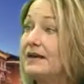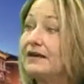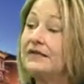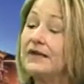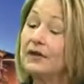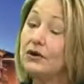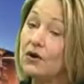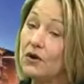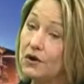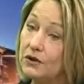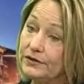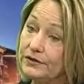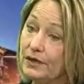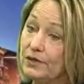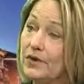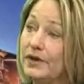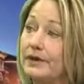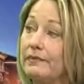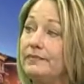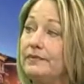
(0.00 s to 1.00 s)
They called and they
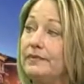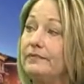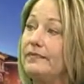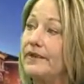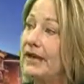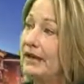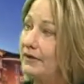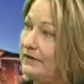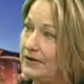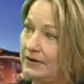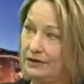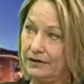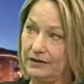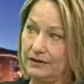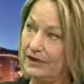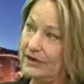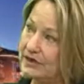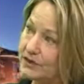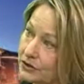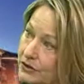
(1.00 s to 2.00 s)
want to have an
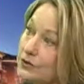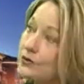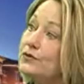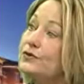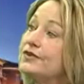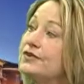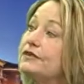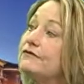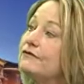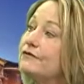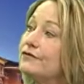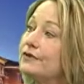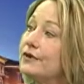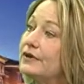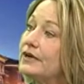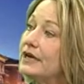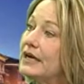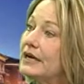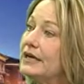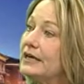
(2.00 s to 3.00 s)
exclusive
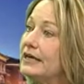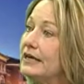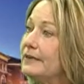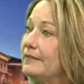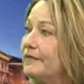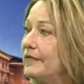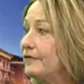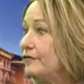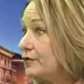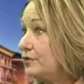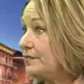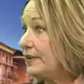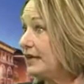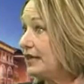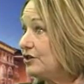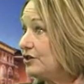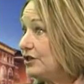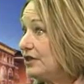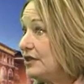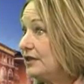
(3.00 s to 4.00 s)
for a full
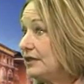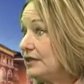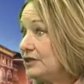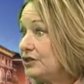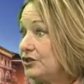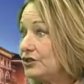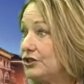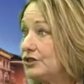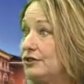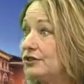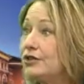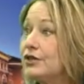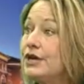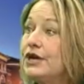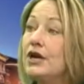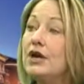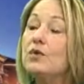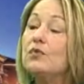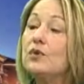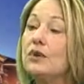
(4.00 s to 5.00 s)
page again this year.
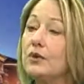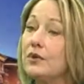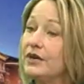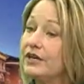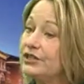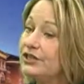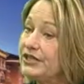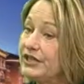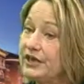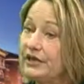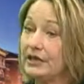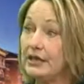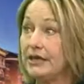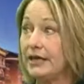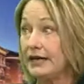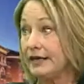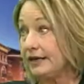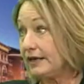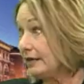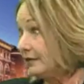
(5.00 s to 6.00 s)
We were on Channel
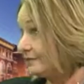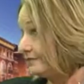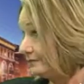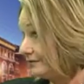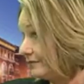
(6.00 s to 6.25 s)
8